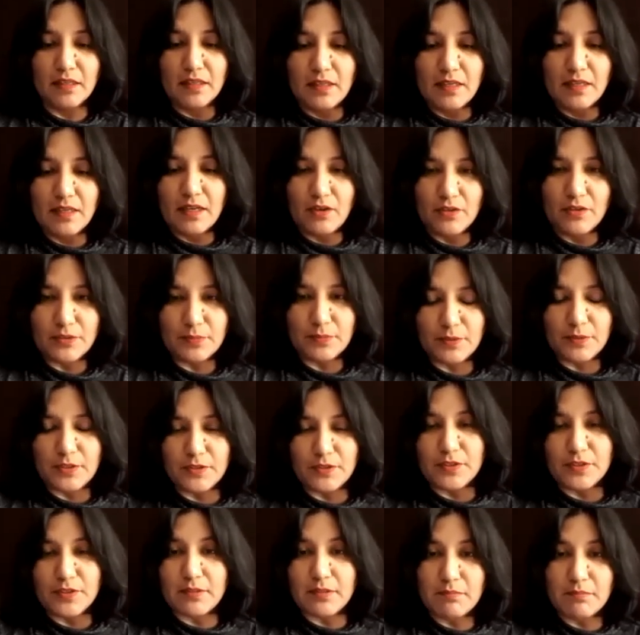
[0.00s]

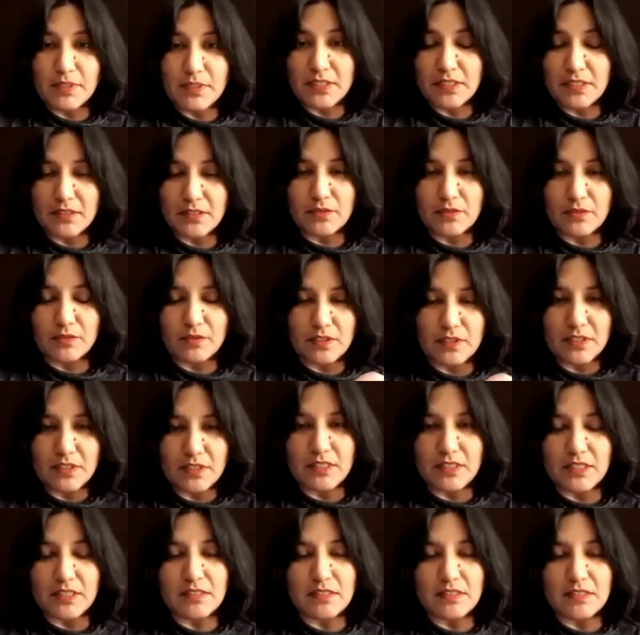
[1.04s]
entrepreneurs and business owners
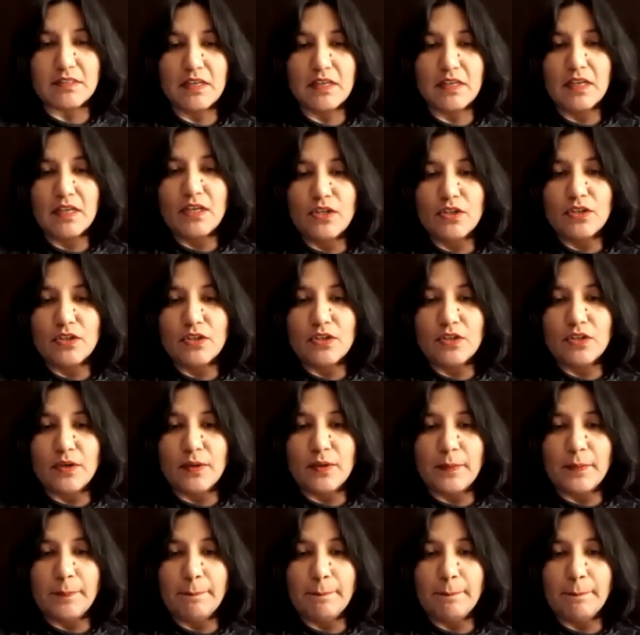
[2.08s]
in this
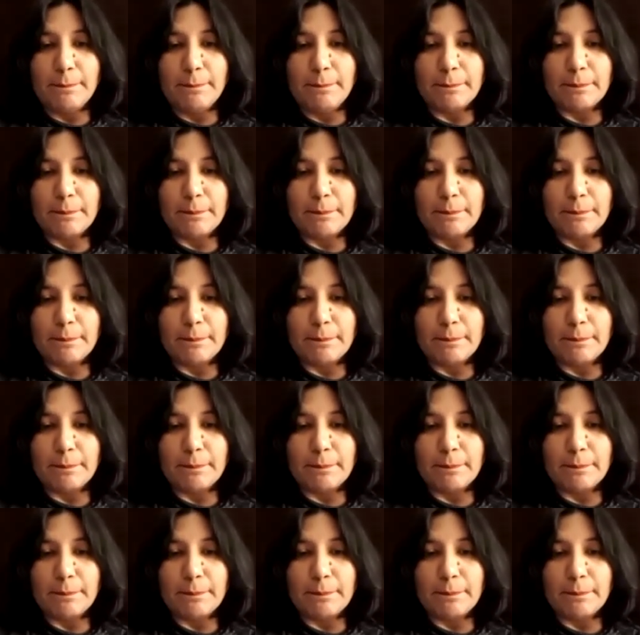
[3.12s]
um,